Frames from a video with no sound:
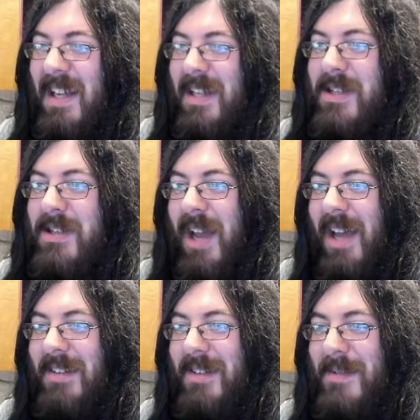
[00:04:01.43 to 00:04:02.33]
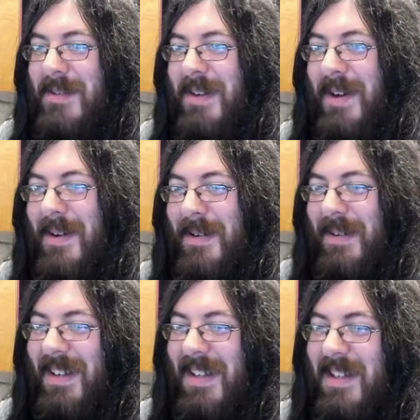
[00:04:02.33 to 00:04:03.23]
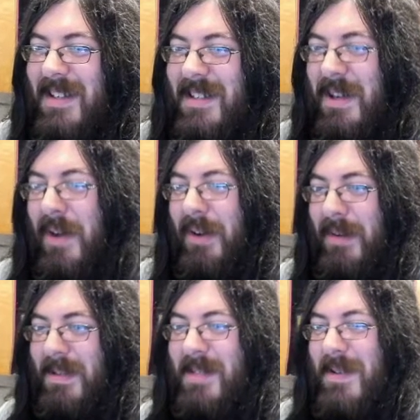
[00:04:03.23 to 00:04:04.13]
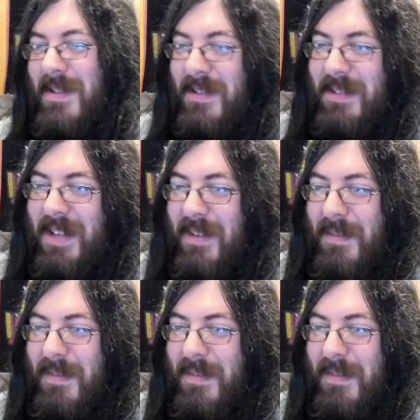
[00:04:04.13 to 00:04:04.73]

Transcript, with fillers: Jack, don't go. Sorry, but Spencer's Gift